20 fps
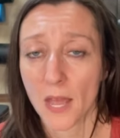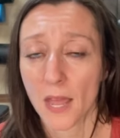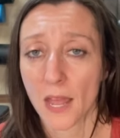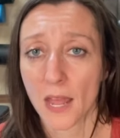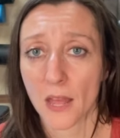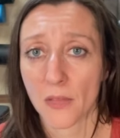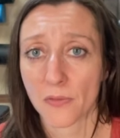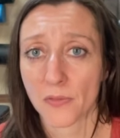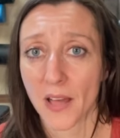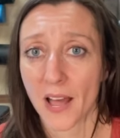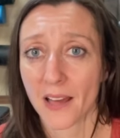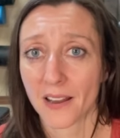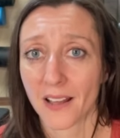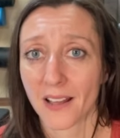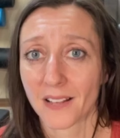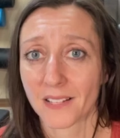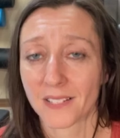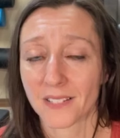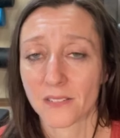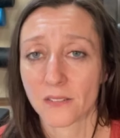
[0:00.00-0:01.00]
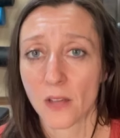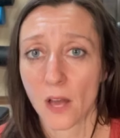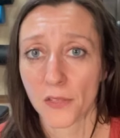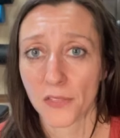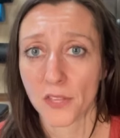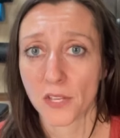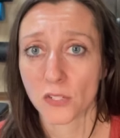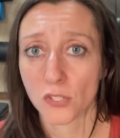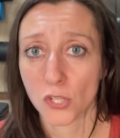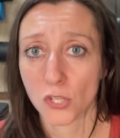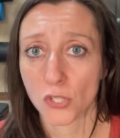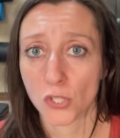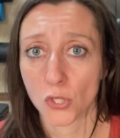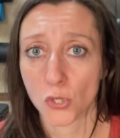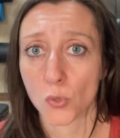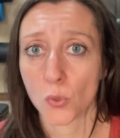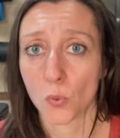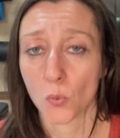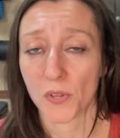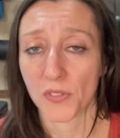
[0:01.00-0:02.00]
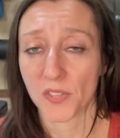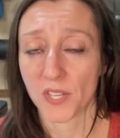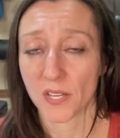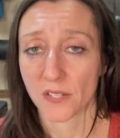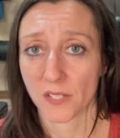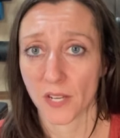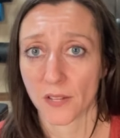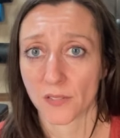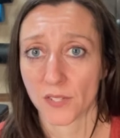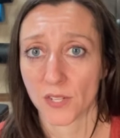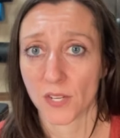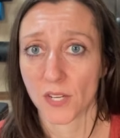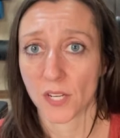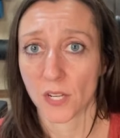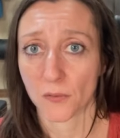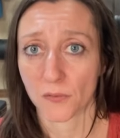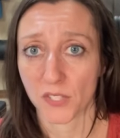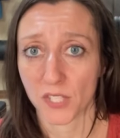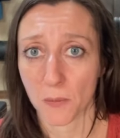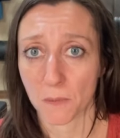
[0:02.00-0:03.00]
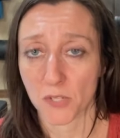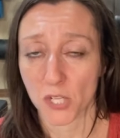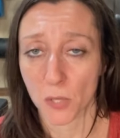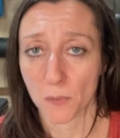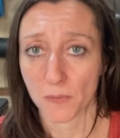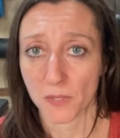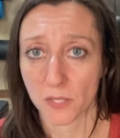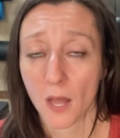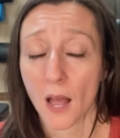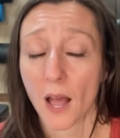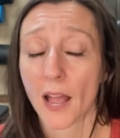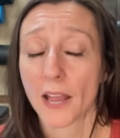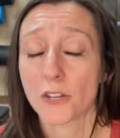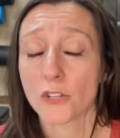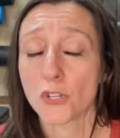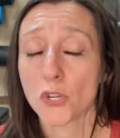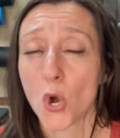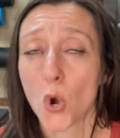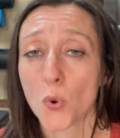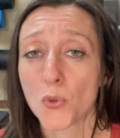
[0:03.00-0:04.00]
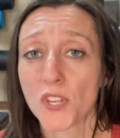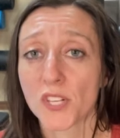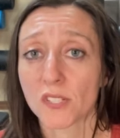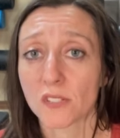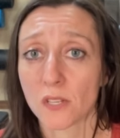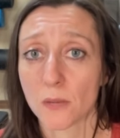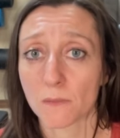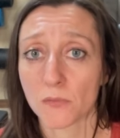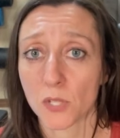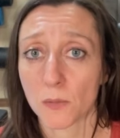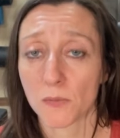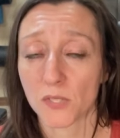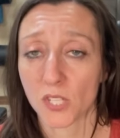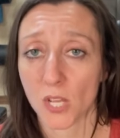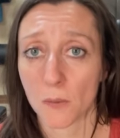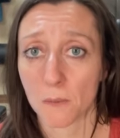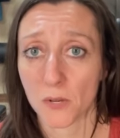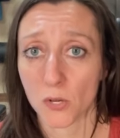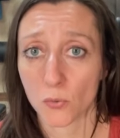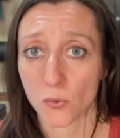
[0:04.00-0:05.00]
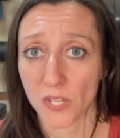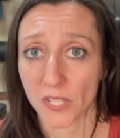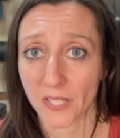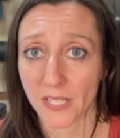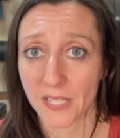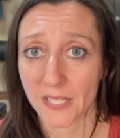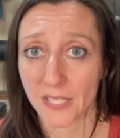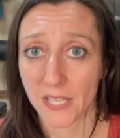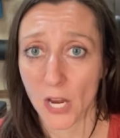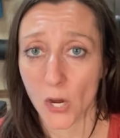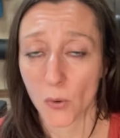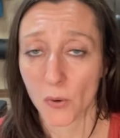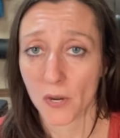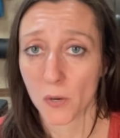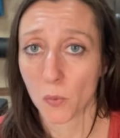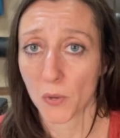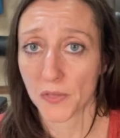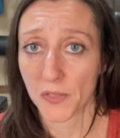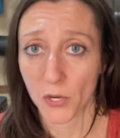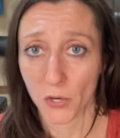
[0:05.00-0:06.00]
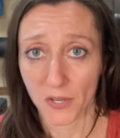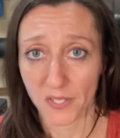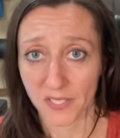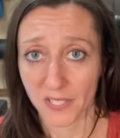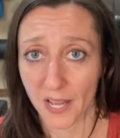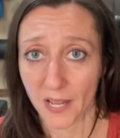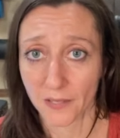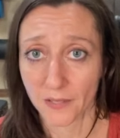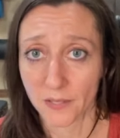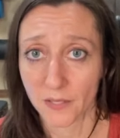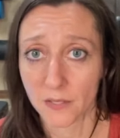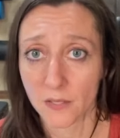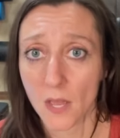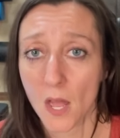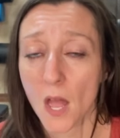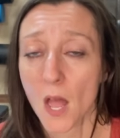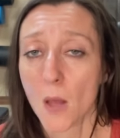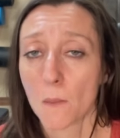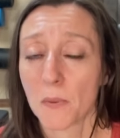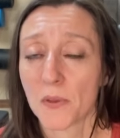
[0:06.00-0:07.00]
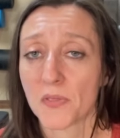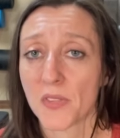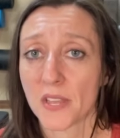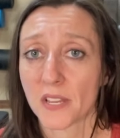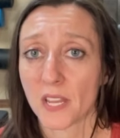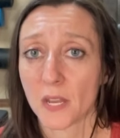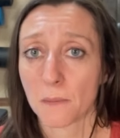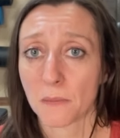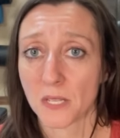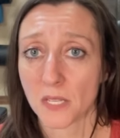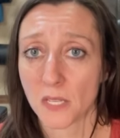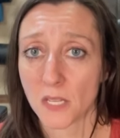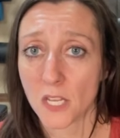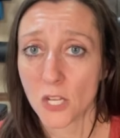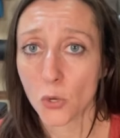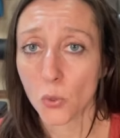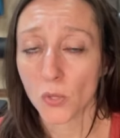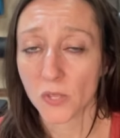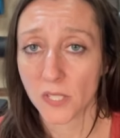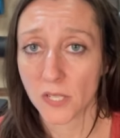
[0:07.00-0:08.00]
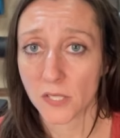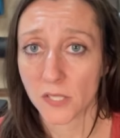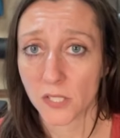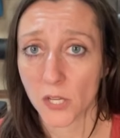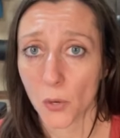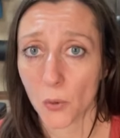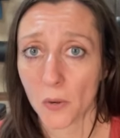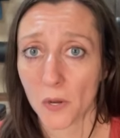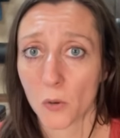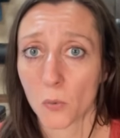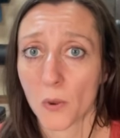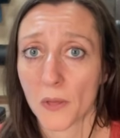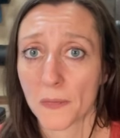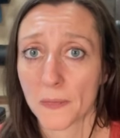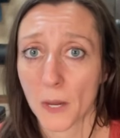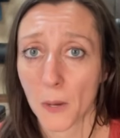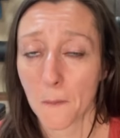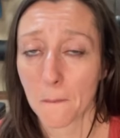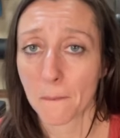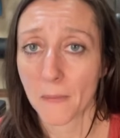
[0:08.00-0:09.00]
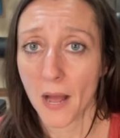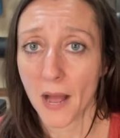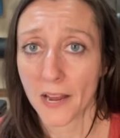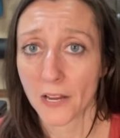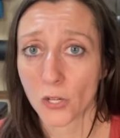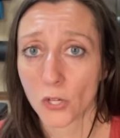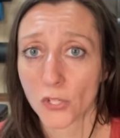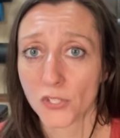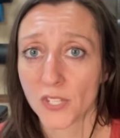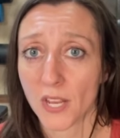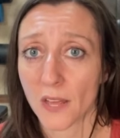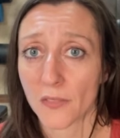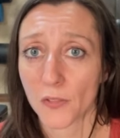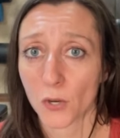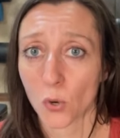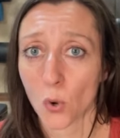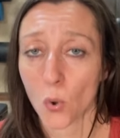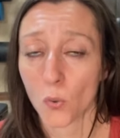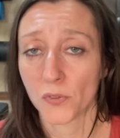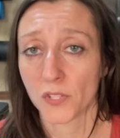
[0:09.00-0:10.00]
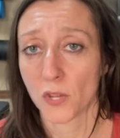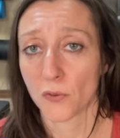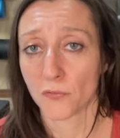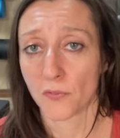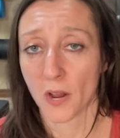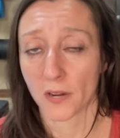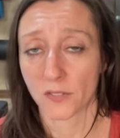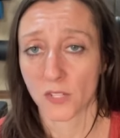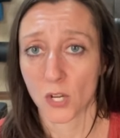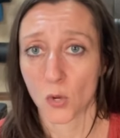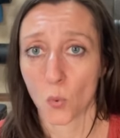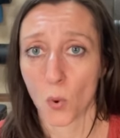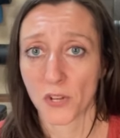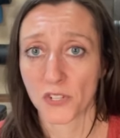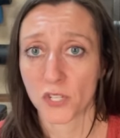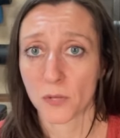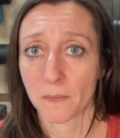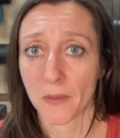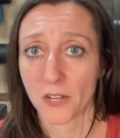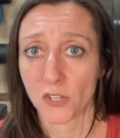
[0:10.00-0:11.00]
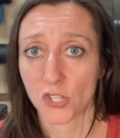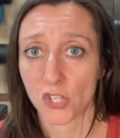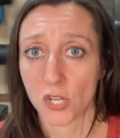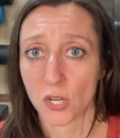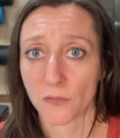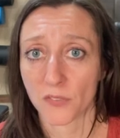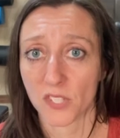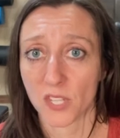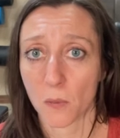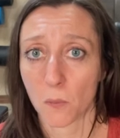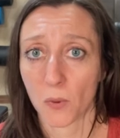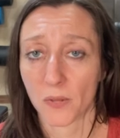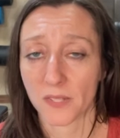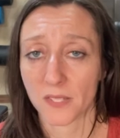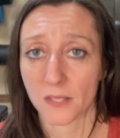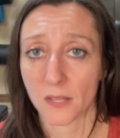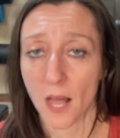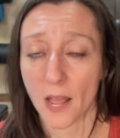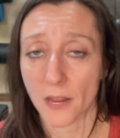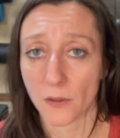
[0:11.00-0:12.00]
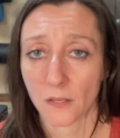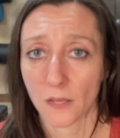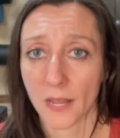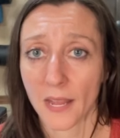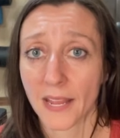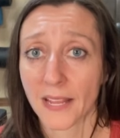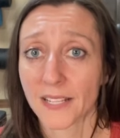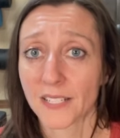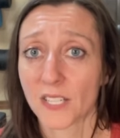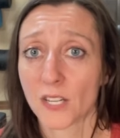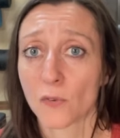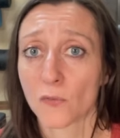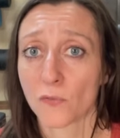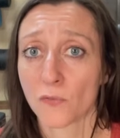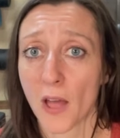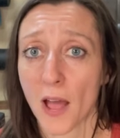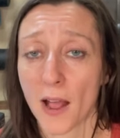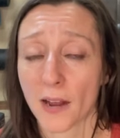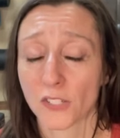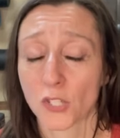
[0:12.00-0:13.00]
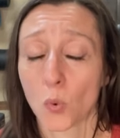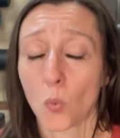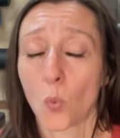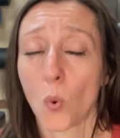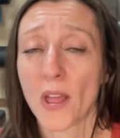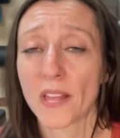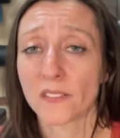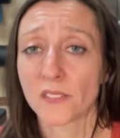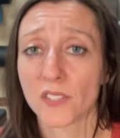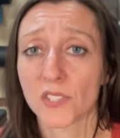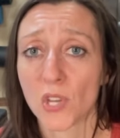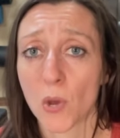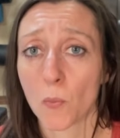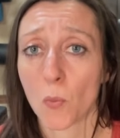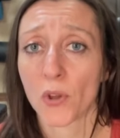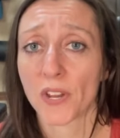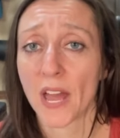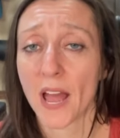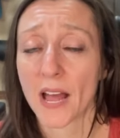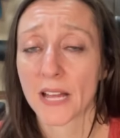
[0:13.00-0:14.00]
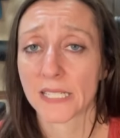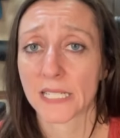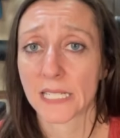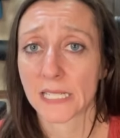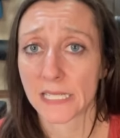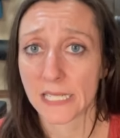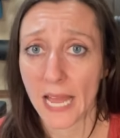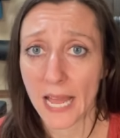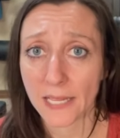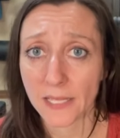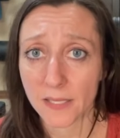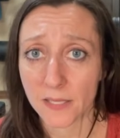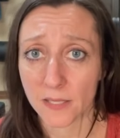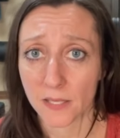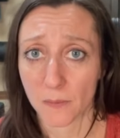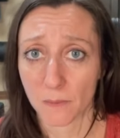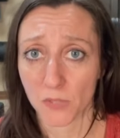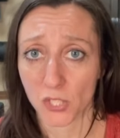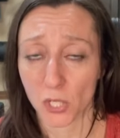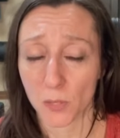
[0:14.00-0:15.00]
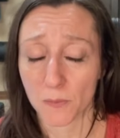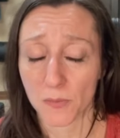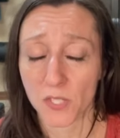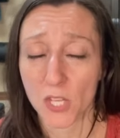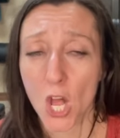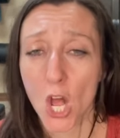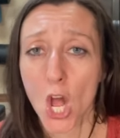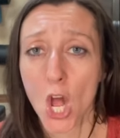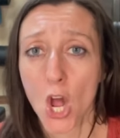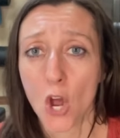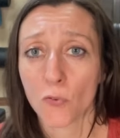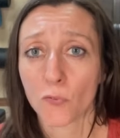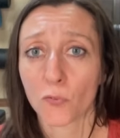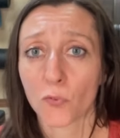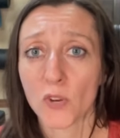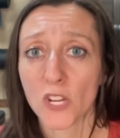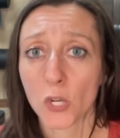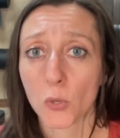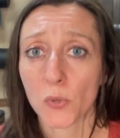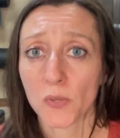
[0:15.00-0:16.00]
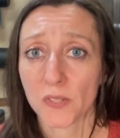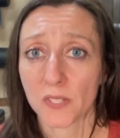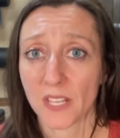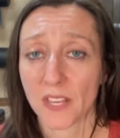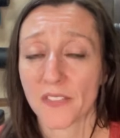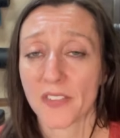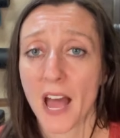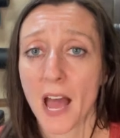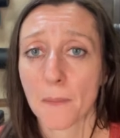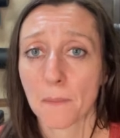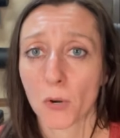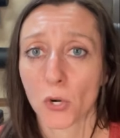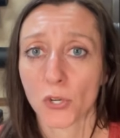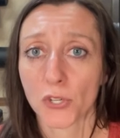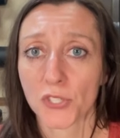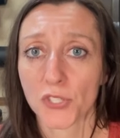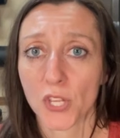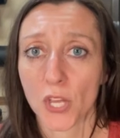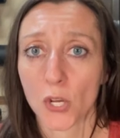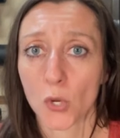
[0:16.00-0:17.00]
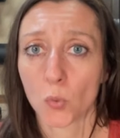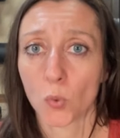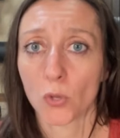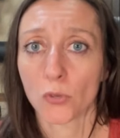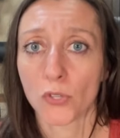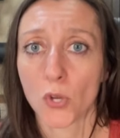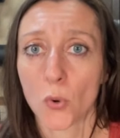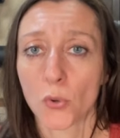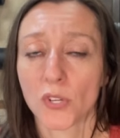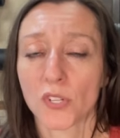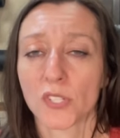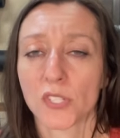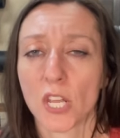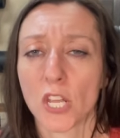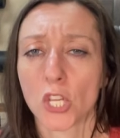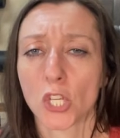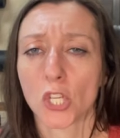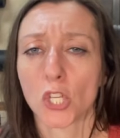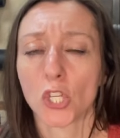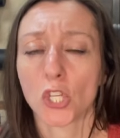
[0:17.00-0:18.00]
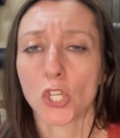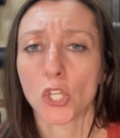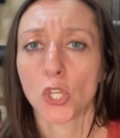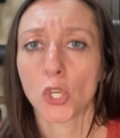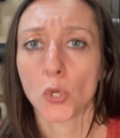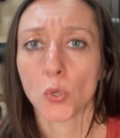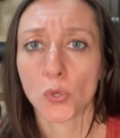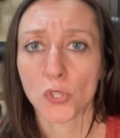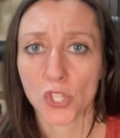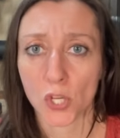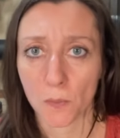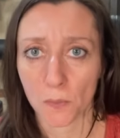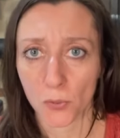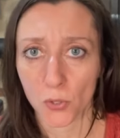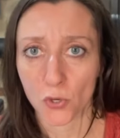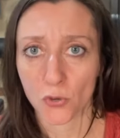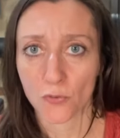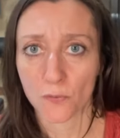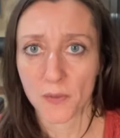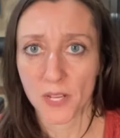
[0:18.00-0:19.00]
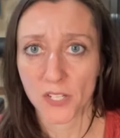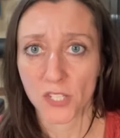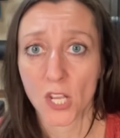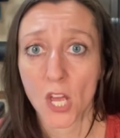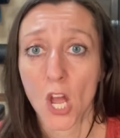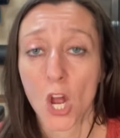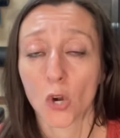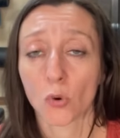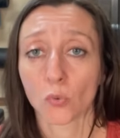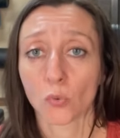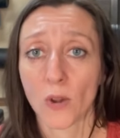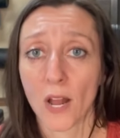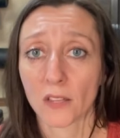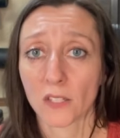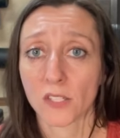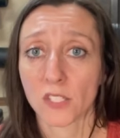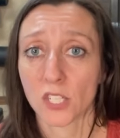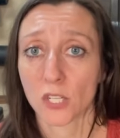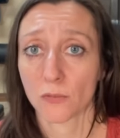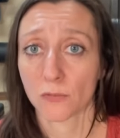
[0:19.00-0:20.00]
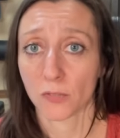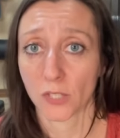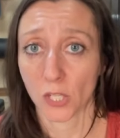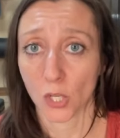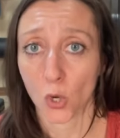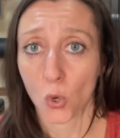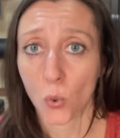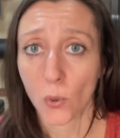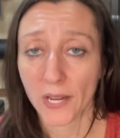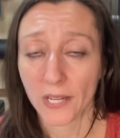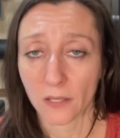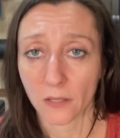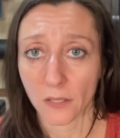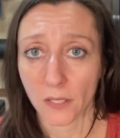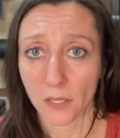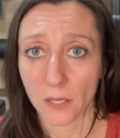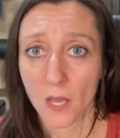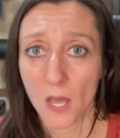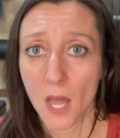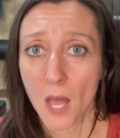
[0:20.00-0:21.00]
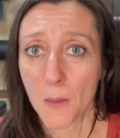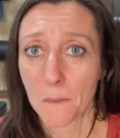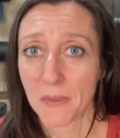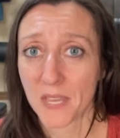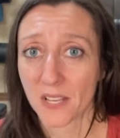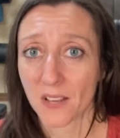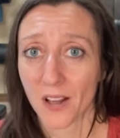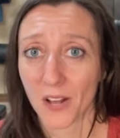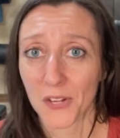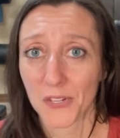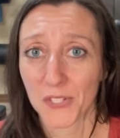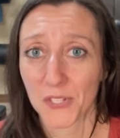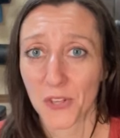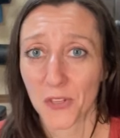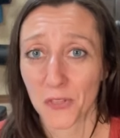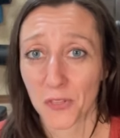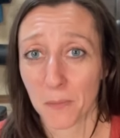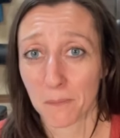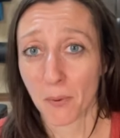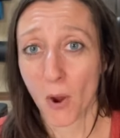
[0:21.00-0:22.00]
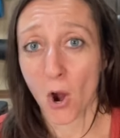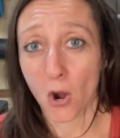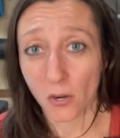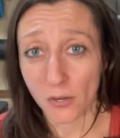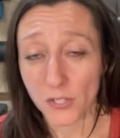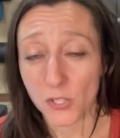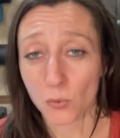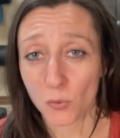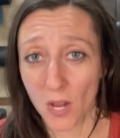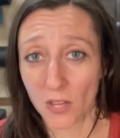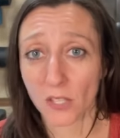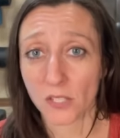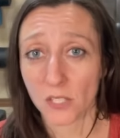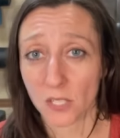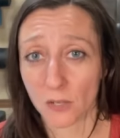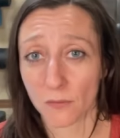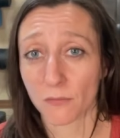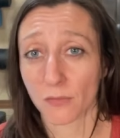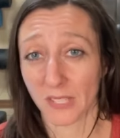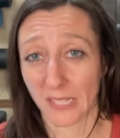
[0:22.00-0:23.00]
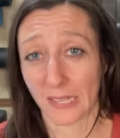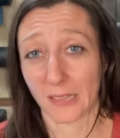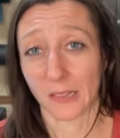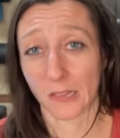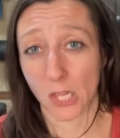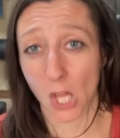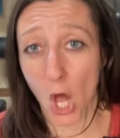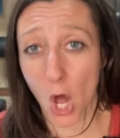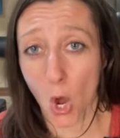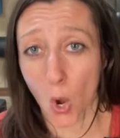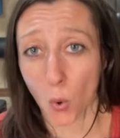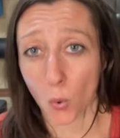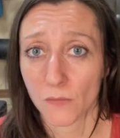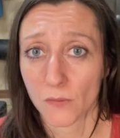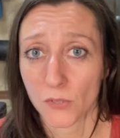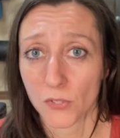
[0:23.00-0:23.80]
And that has nothing to do with the intensity of symptoms. I know the symptoms can be really scary when they're intense, but they can be equally scary when they're mild and they're only affecting one dimension of someone's life. And in fact, when someone has intense symptoms, frequently that person will notice a huge improvement relatively quickly because the bar is relatively low.